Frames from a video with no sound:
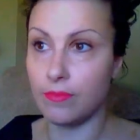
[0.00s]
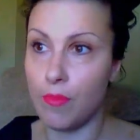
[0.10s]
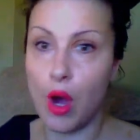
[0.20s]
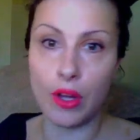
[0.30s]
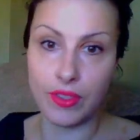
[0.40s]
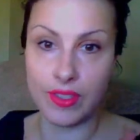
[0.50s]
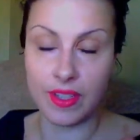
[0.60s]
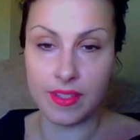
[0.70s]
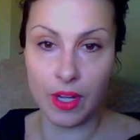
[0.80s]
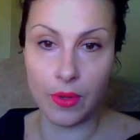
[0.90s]
models,
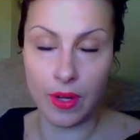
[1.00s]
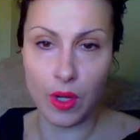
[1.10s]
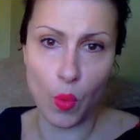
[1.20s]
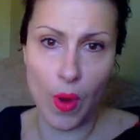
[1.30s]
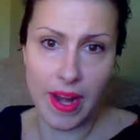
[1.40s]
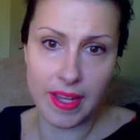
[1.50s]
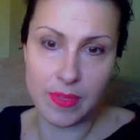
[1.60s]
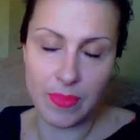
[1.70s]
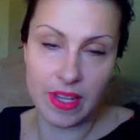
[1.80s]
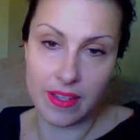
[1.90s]
etc., or
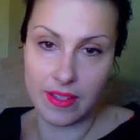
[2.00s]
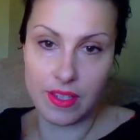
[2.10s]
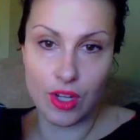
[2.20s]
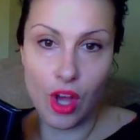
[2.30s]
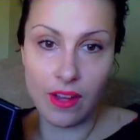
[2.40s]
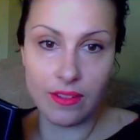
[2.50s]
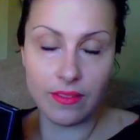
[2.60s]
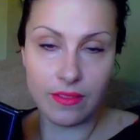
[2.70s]
weddings, because it's not